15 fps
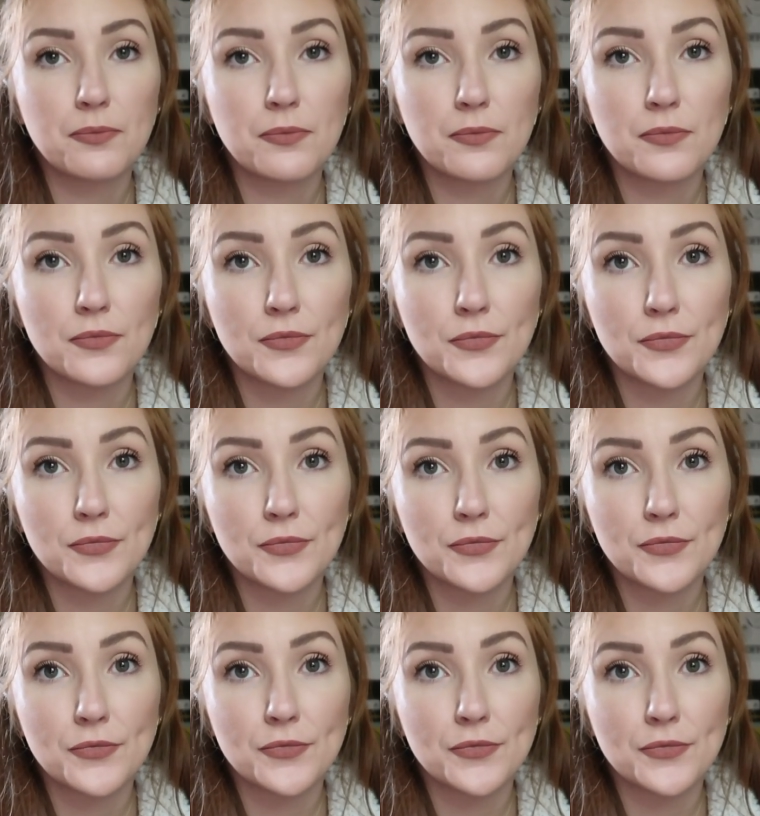
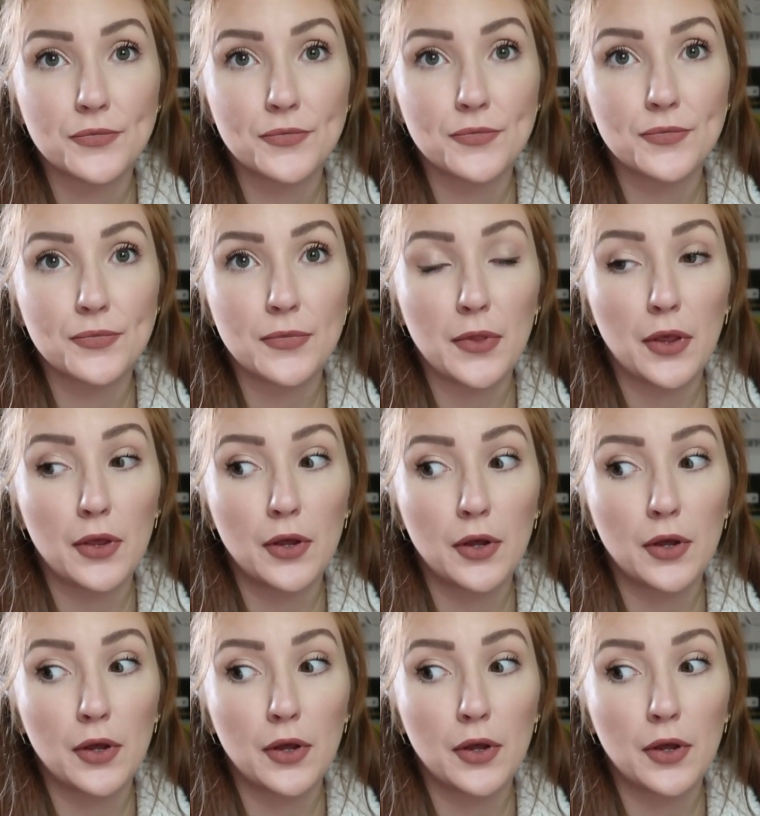Nothing is said.